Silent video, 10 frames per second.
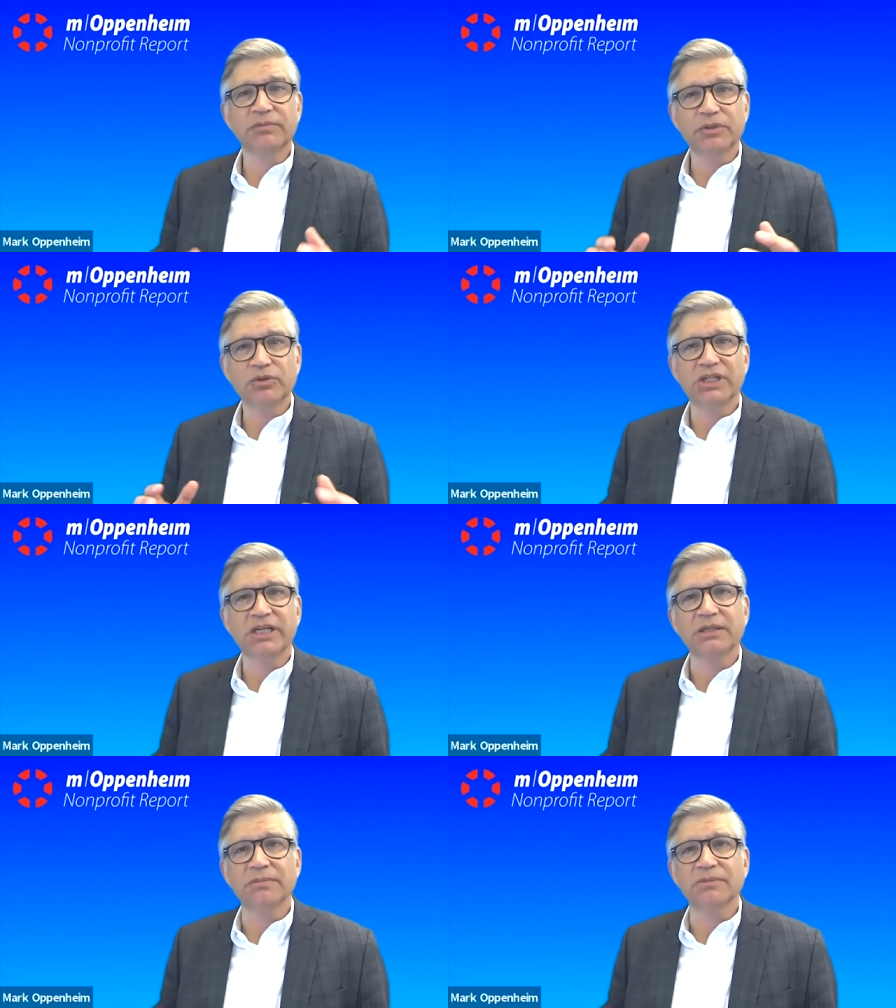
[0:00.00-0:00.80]

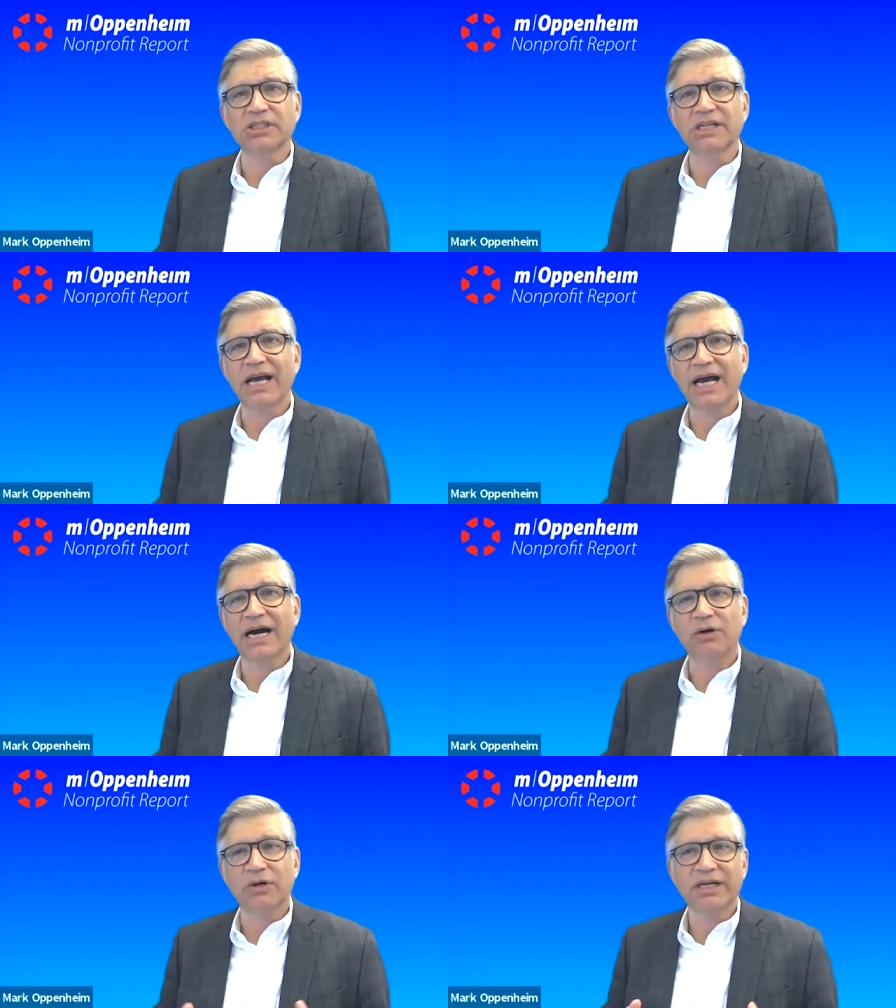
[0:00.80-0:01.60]
museums, and
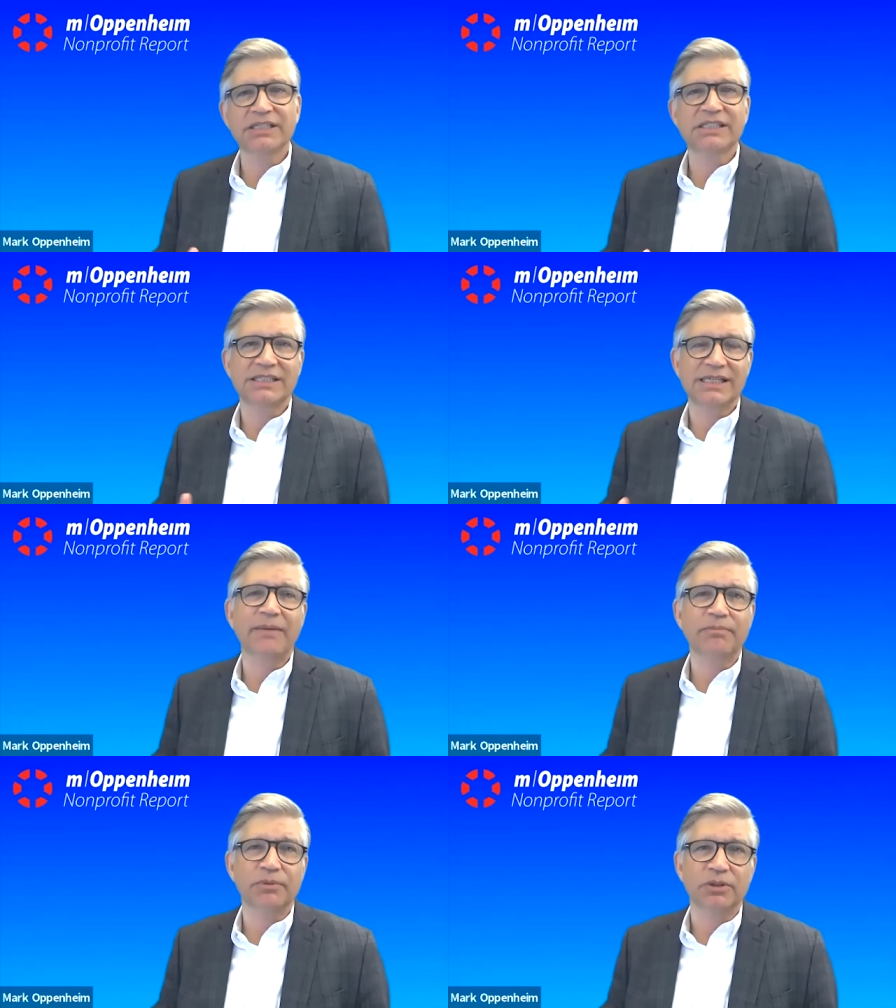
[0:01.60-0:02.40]
how his
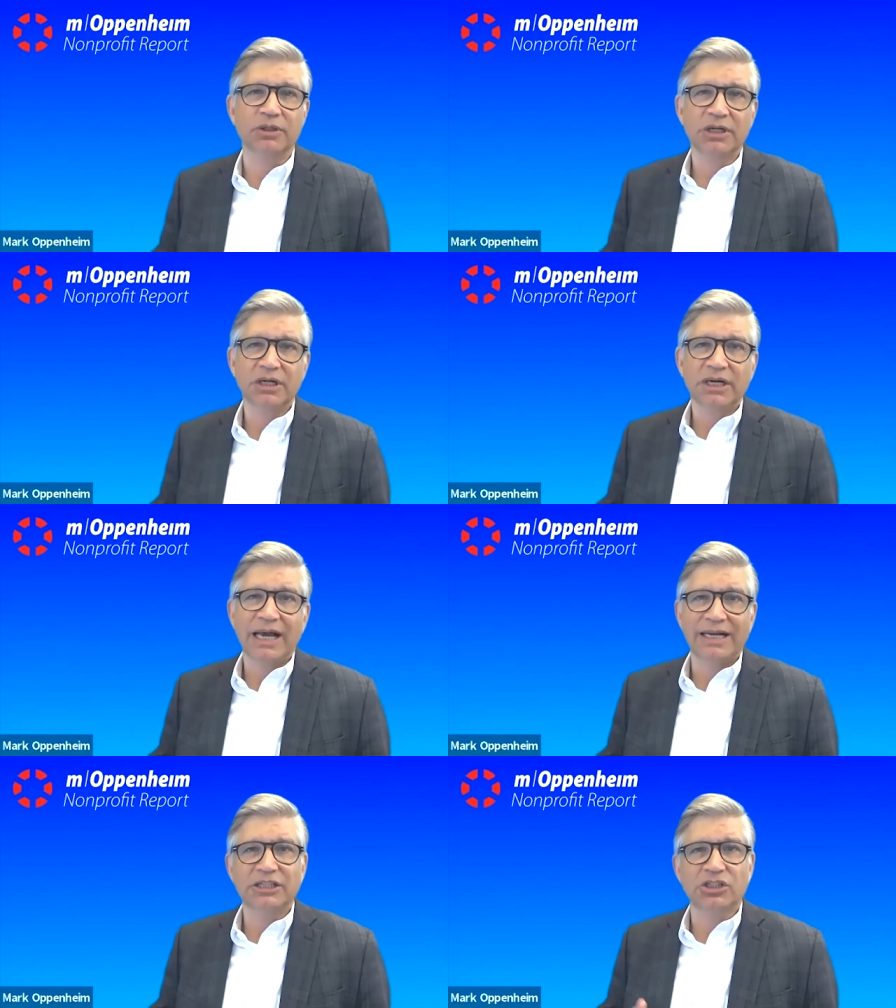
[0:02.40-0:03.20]
example
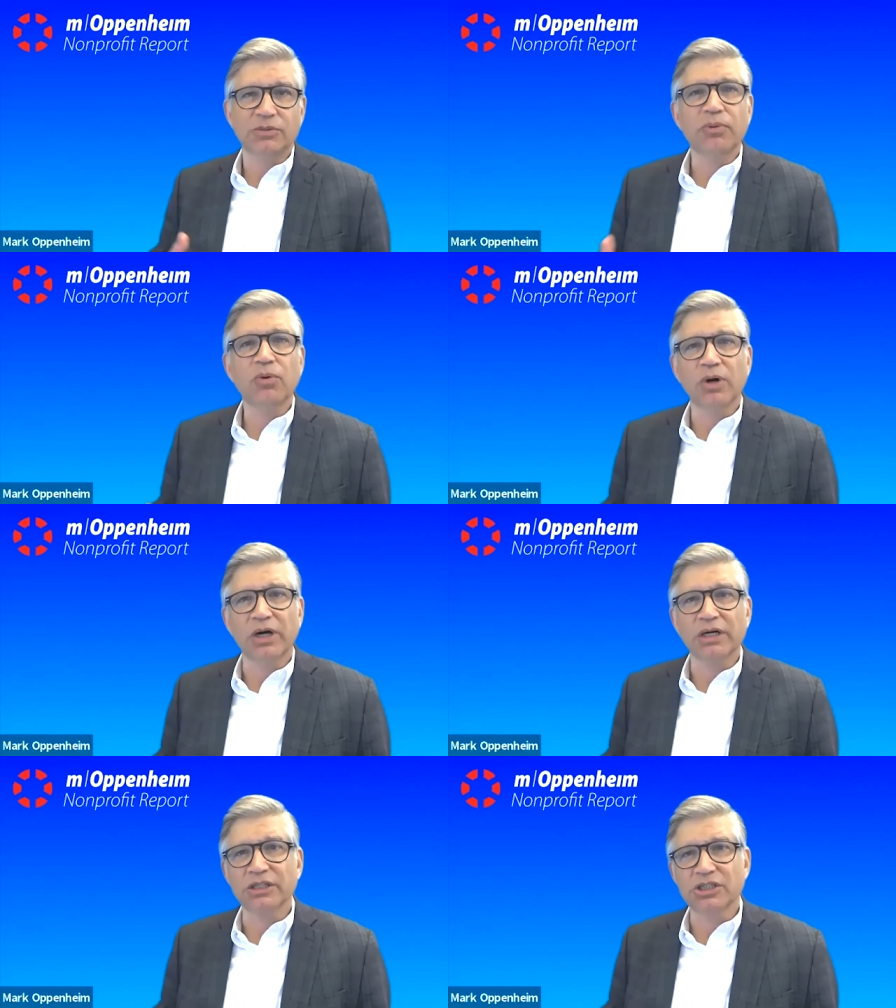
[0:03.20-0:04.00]
and his
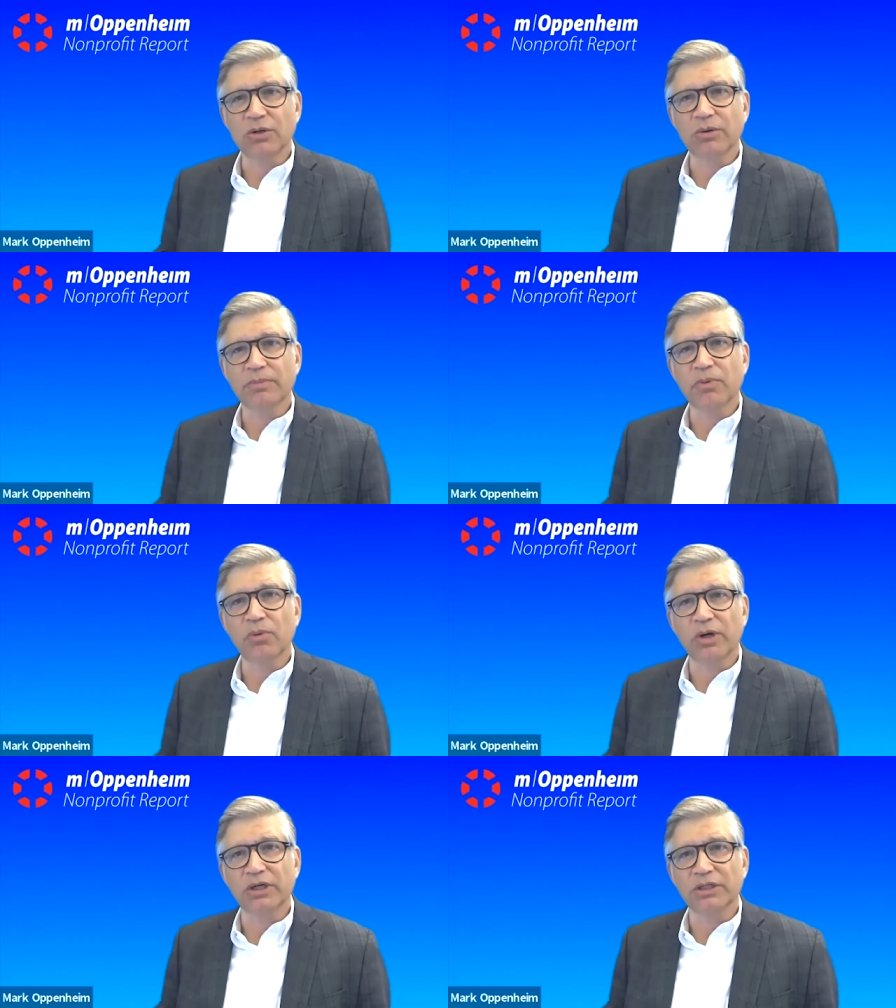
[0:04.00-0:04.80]
support is so
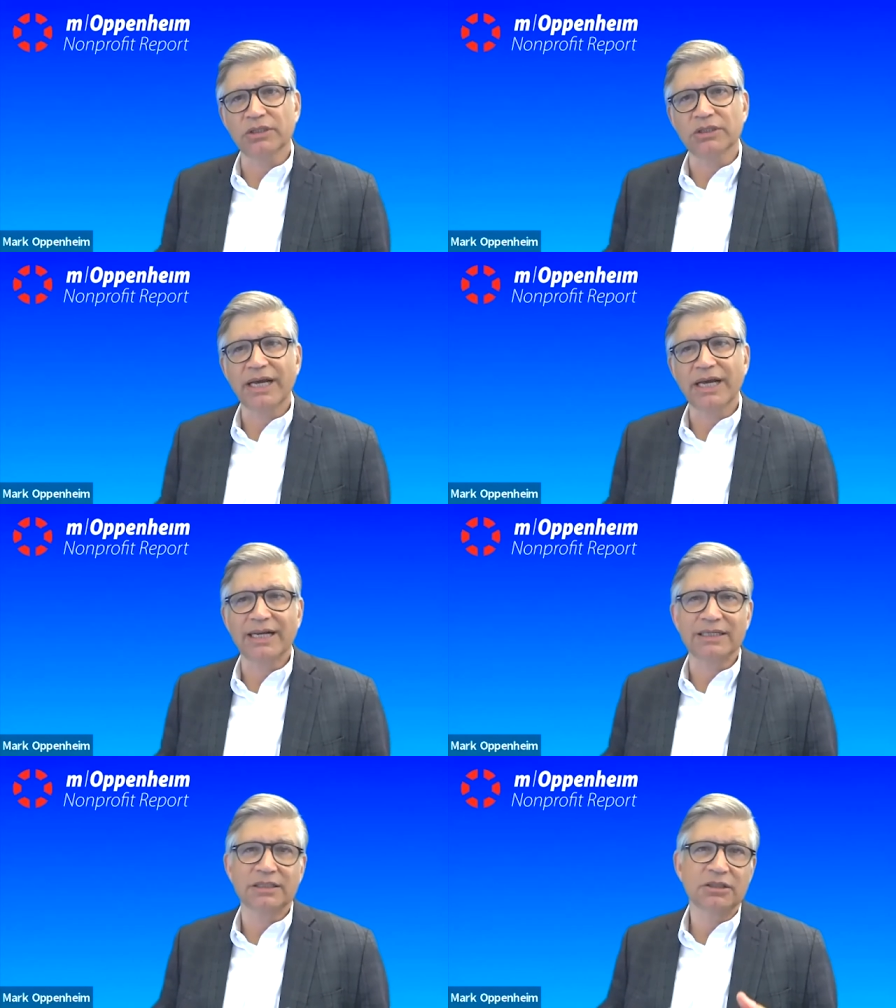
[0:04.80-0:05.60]
important. And